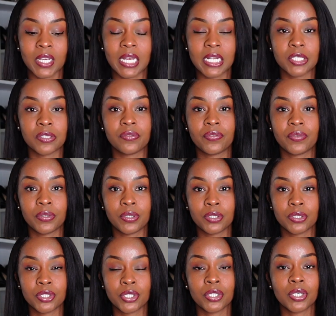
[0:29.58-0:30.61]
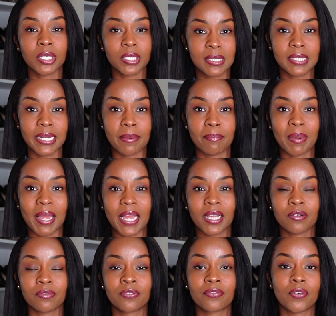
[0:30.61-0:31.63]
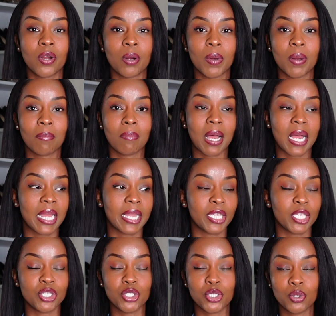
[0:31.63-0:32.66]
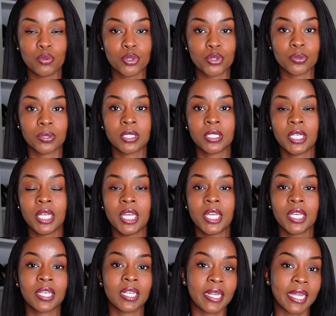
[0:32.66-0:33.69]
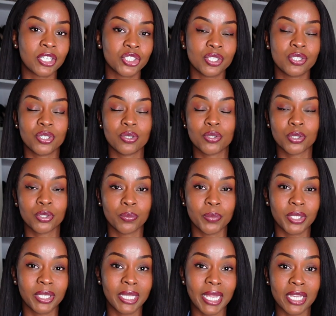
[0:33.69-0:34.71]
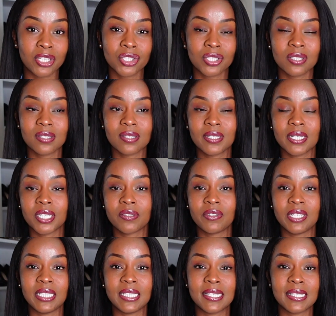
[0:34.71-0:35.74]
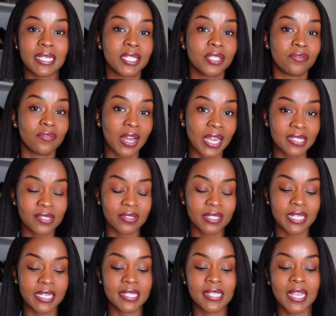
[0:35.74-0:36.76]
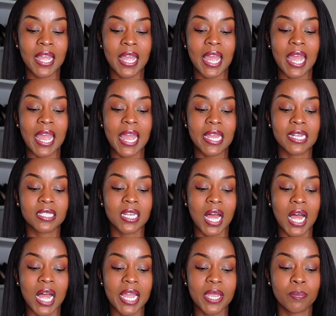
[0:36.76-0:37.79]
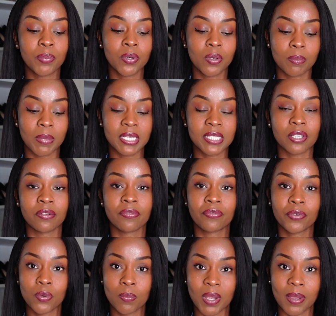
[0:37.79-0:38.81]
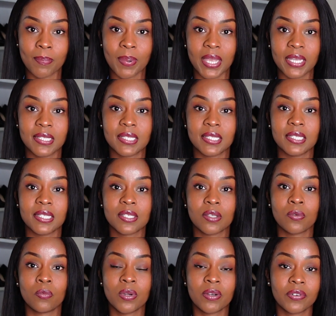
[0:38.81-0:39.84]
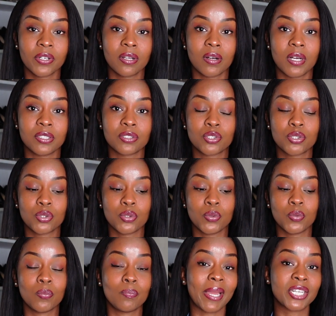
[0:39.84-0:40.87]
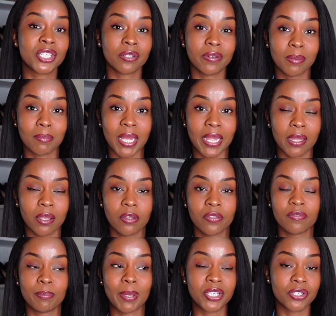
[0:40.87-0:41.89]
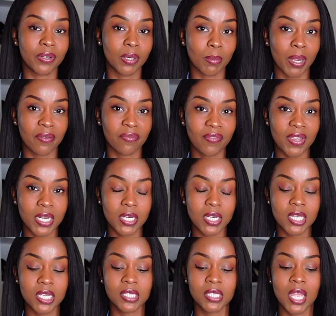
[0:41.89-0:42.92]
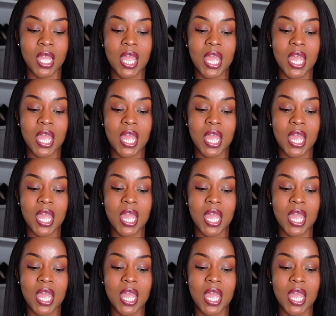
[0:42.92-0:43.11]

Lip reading: kind of took a step back from my usual connections, usual communications, didn't really seek advice on this, and I put myself through my paces with regards to bettering my health, bettering my fitness,